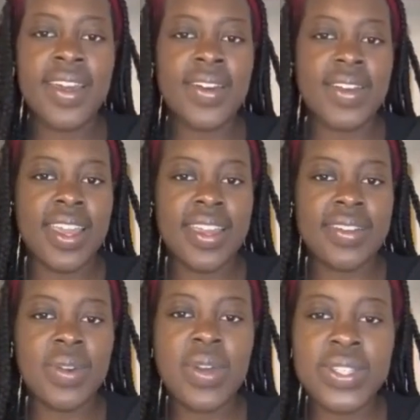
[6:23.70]
Okay,
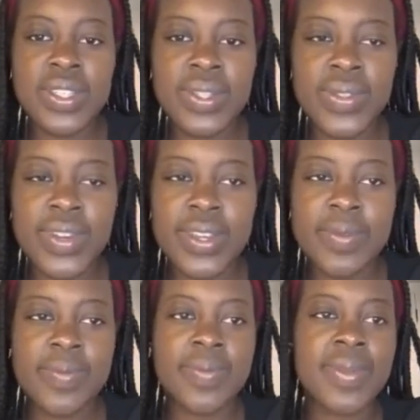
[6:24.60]
question three.
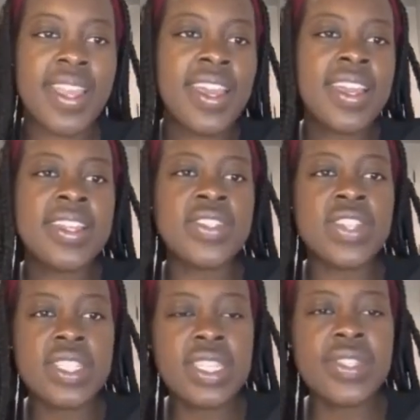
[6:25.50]

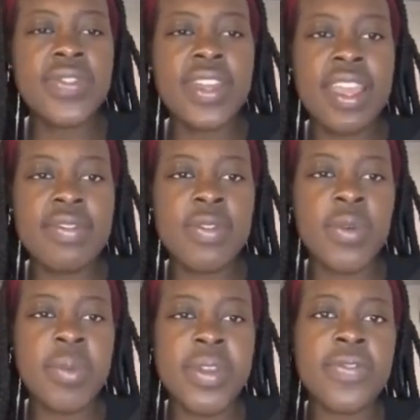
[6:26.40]
Jesus forgave the
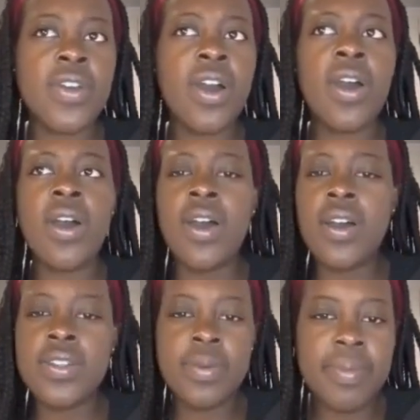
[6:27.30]
woman for
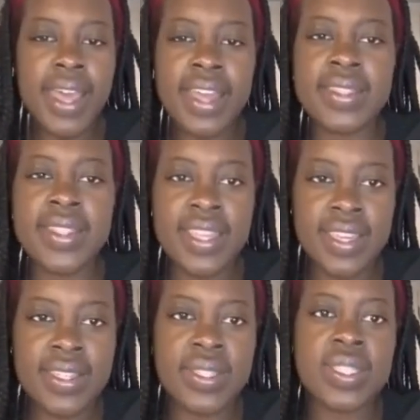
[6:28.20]
all the bad
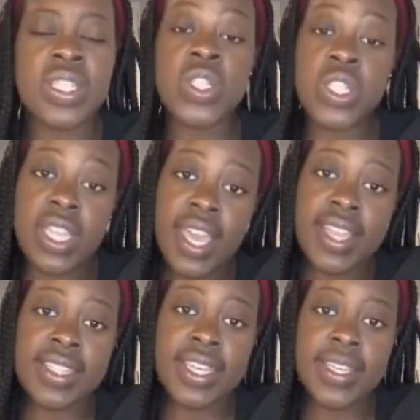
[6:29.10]
things she
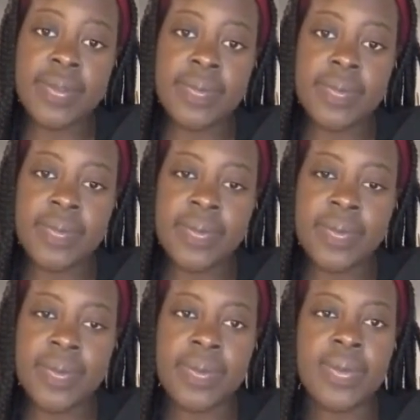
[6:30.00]
had done.
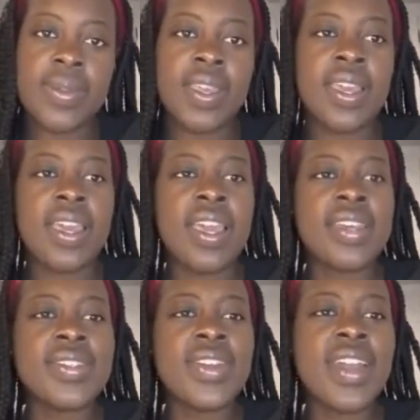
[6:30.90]

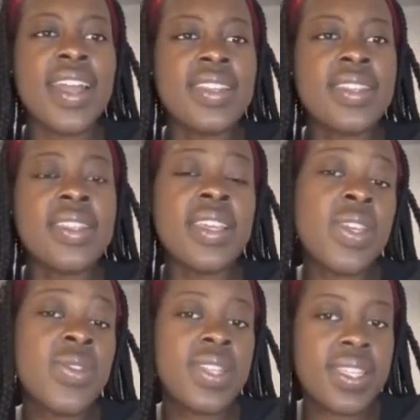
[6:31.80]
Is there anything
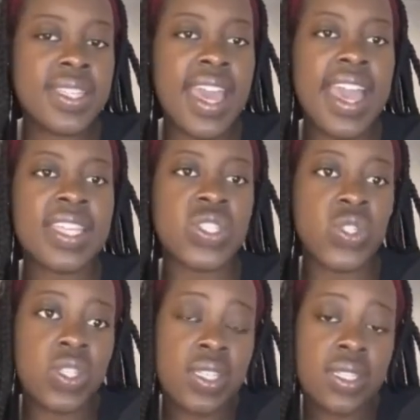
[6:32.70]
you need to ask
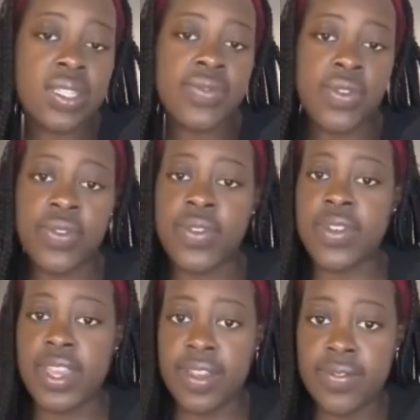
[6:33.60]
Jesus for
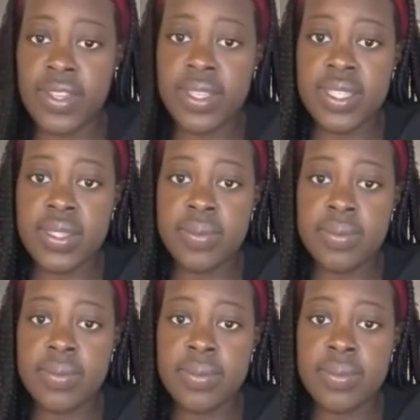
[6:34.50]
forgiveness?